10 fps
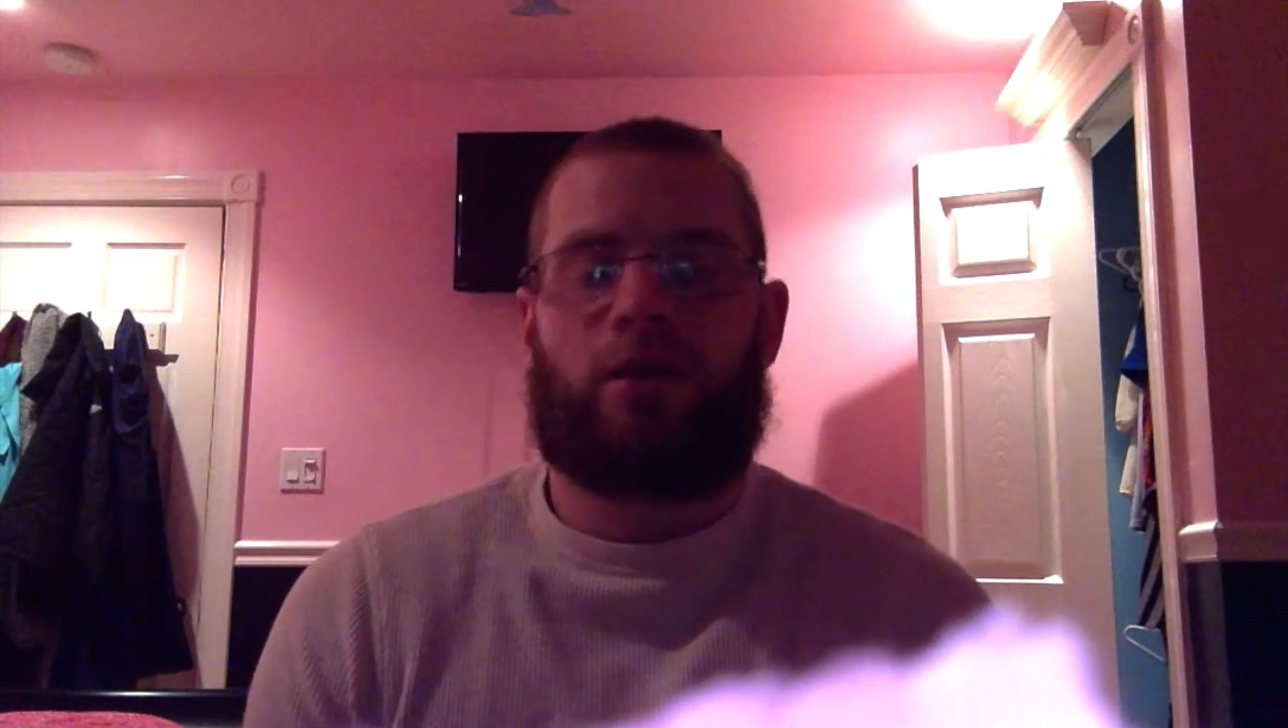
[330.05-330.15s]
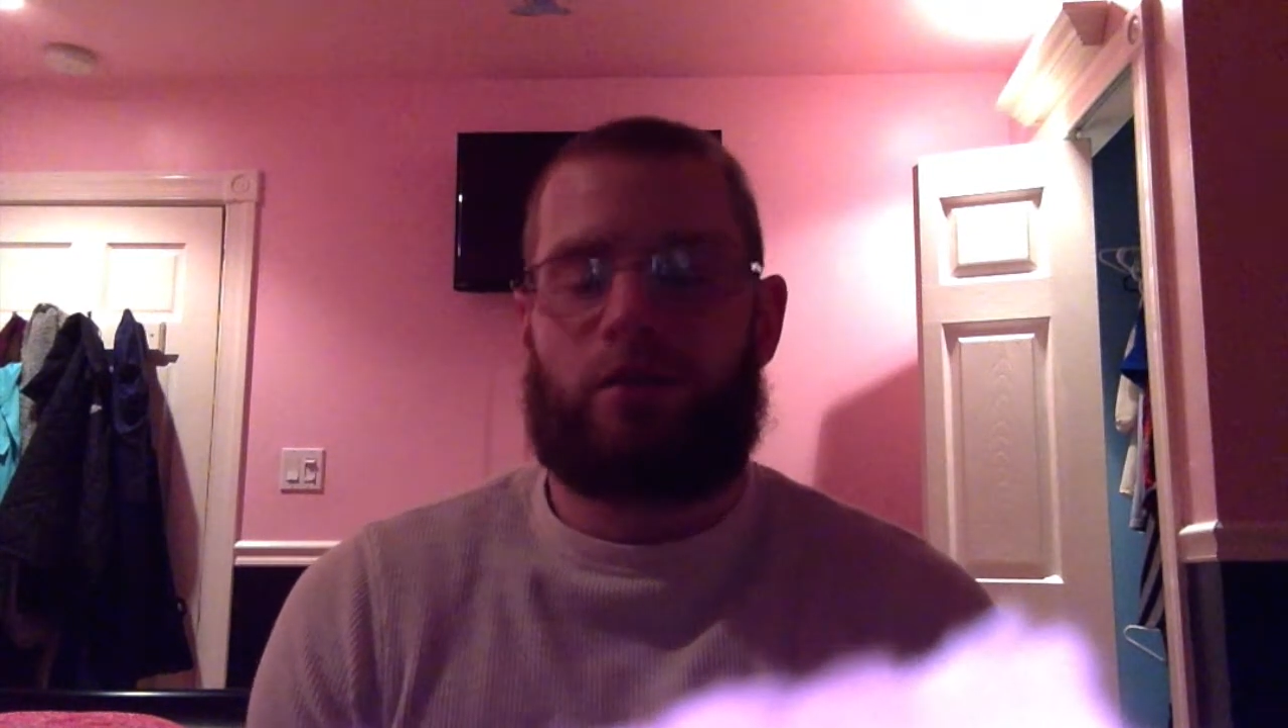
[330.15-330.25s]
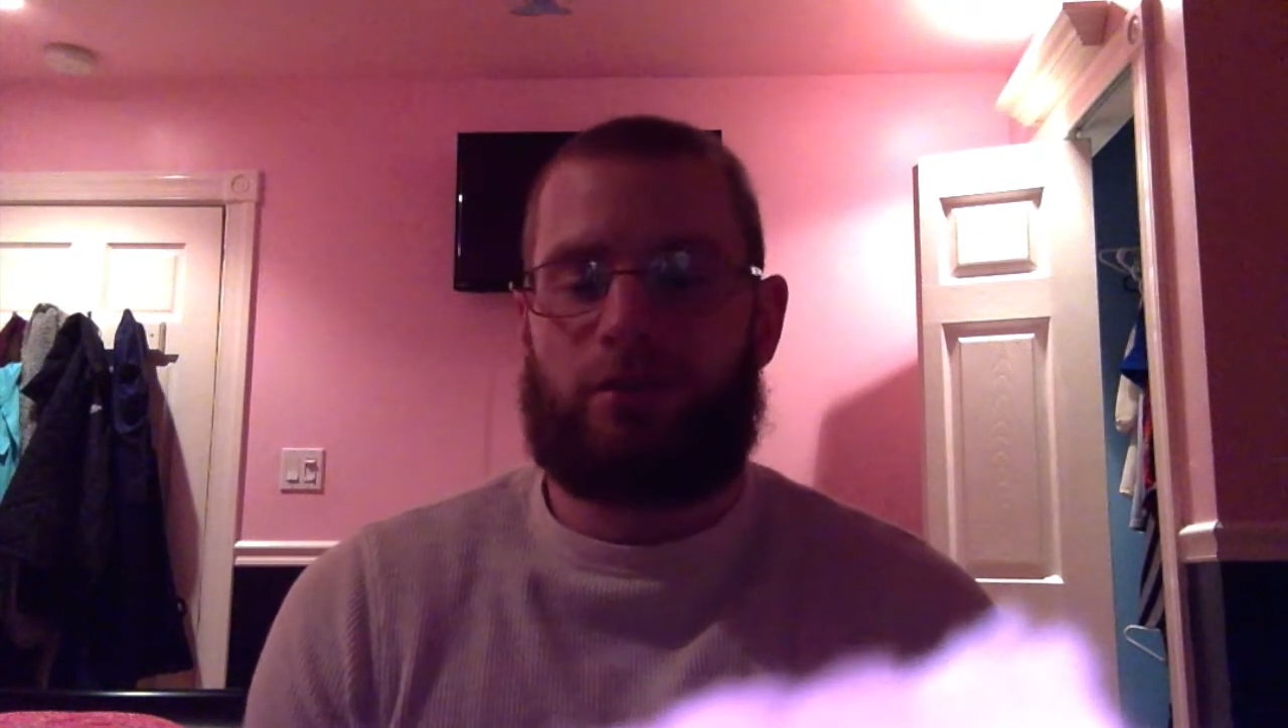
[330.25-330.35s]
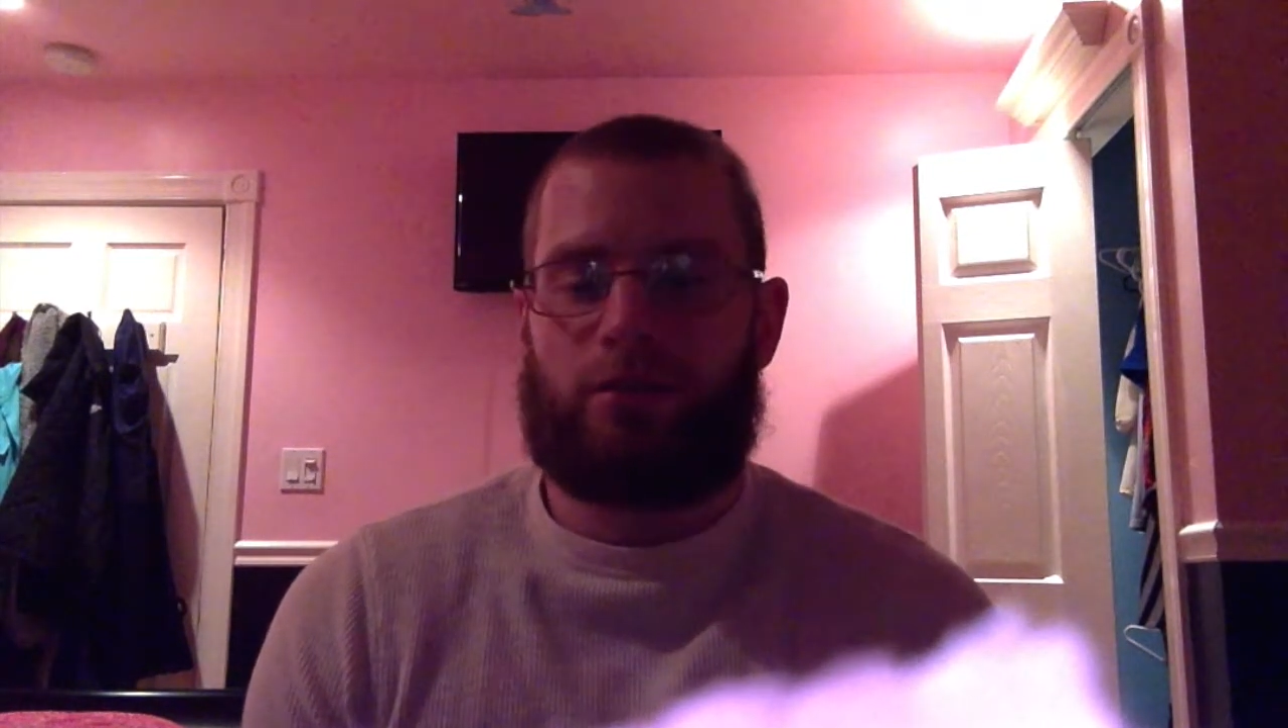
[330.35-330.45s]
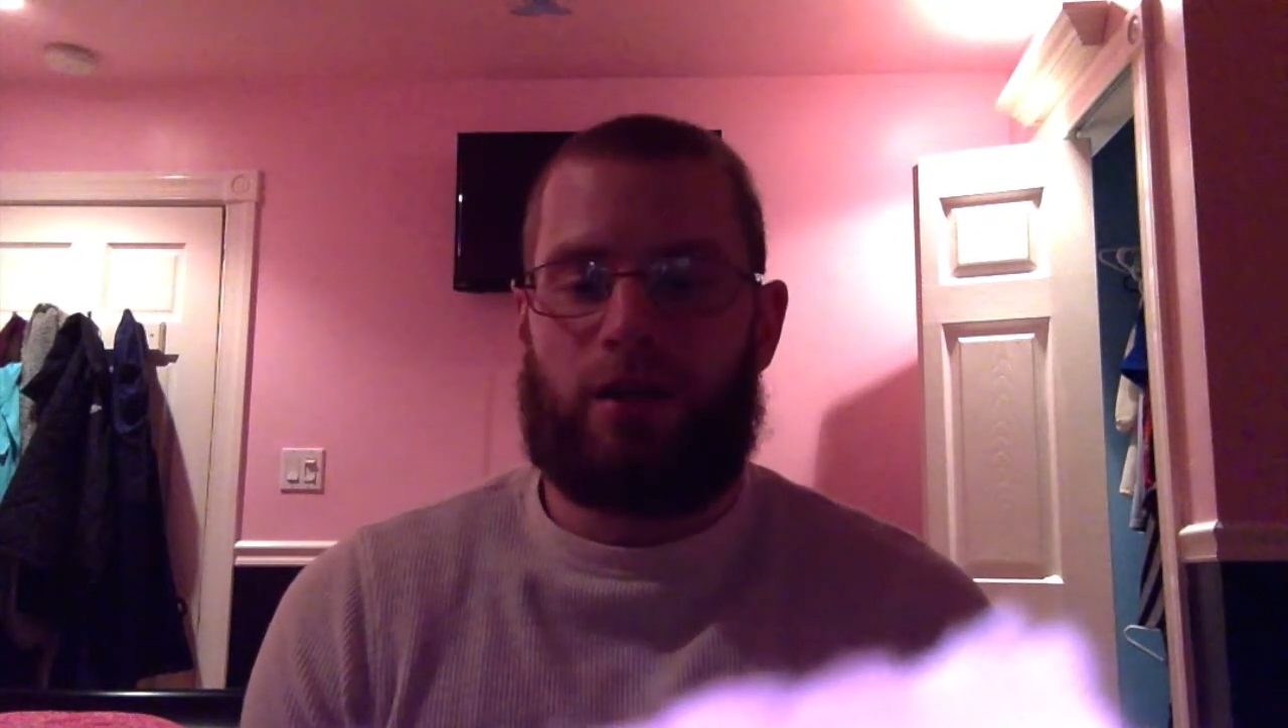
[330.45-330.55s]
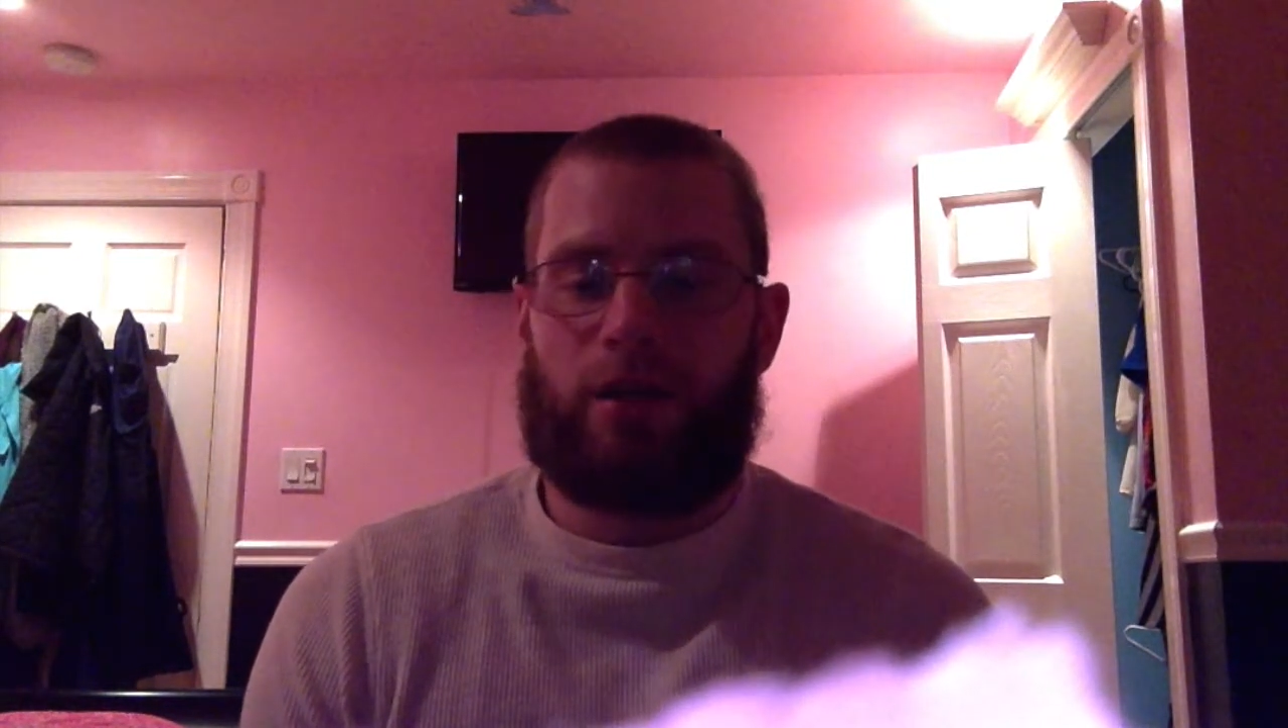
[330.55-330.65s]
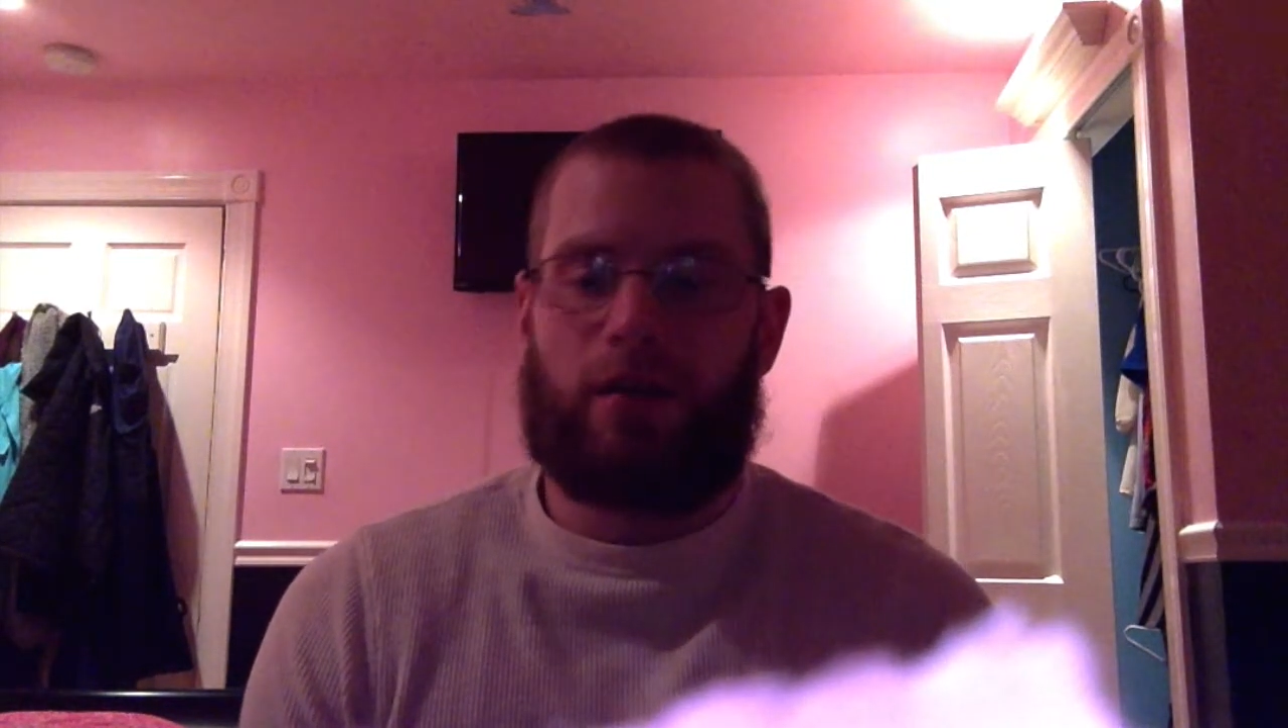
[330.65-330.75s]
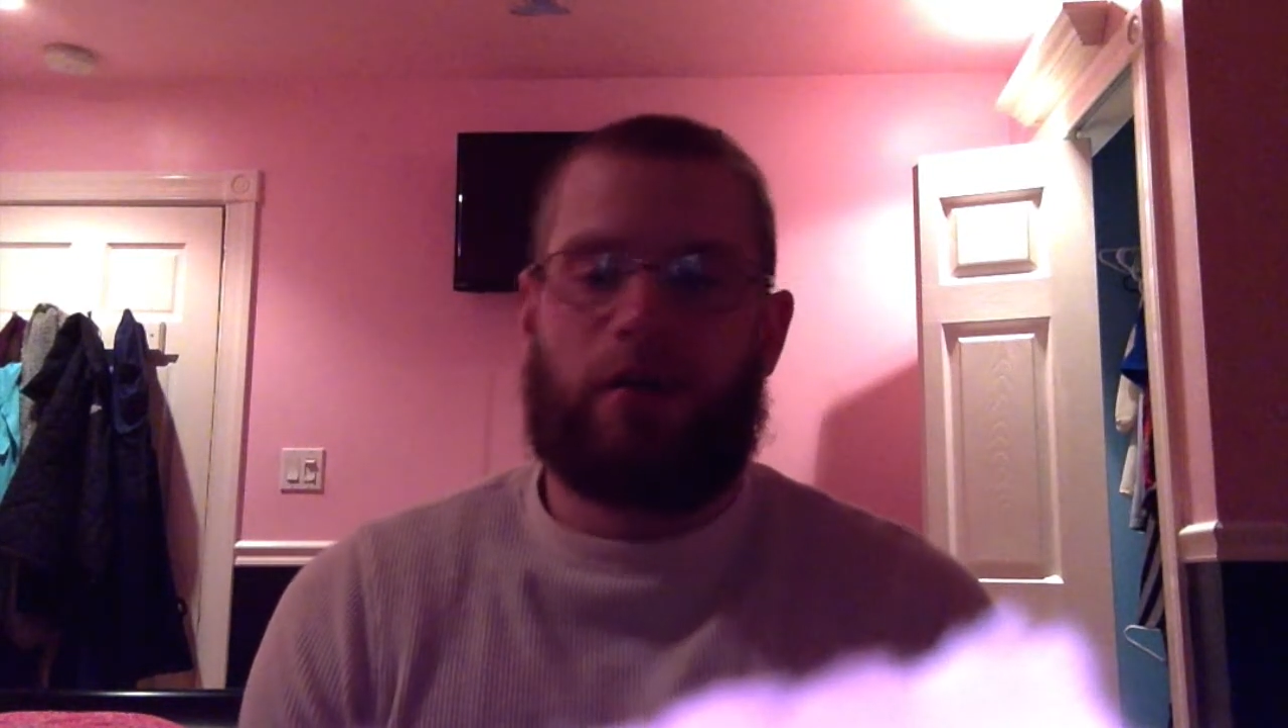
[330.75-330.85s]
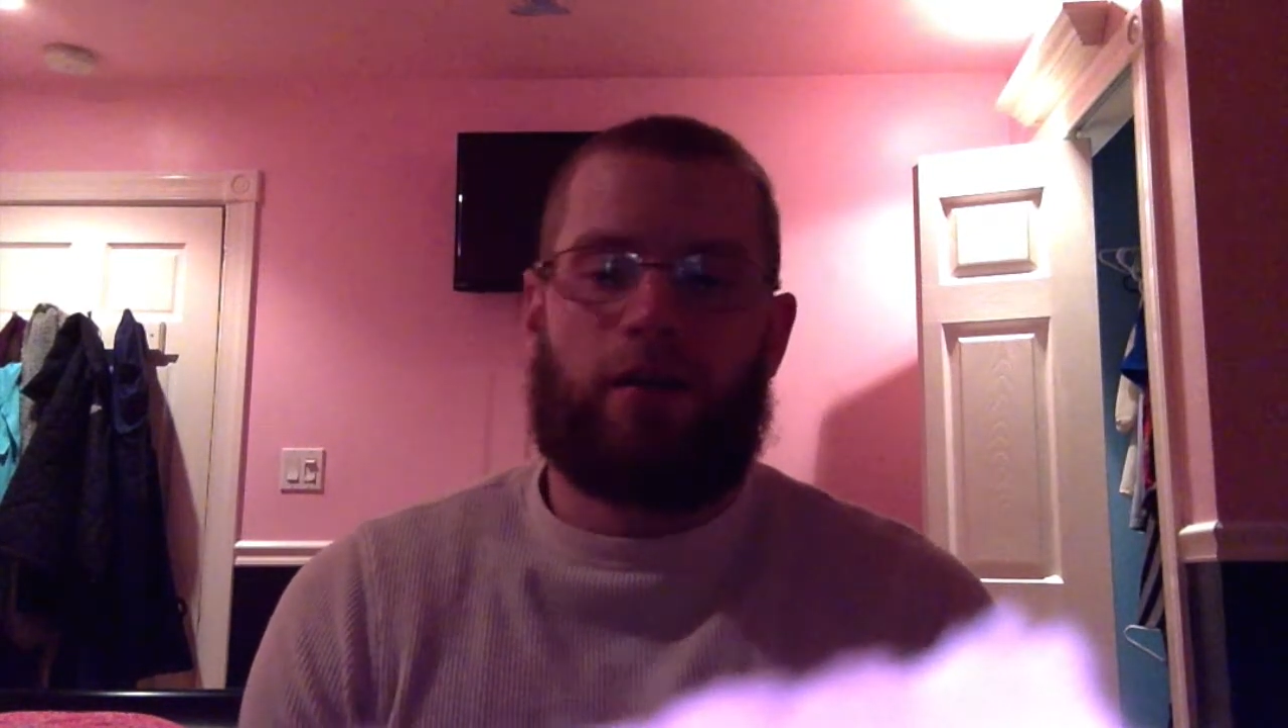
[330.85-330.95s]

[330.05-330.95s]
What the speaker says: of the study,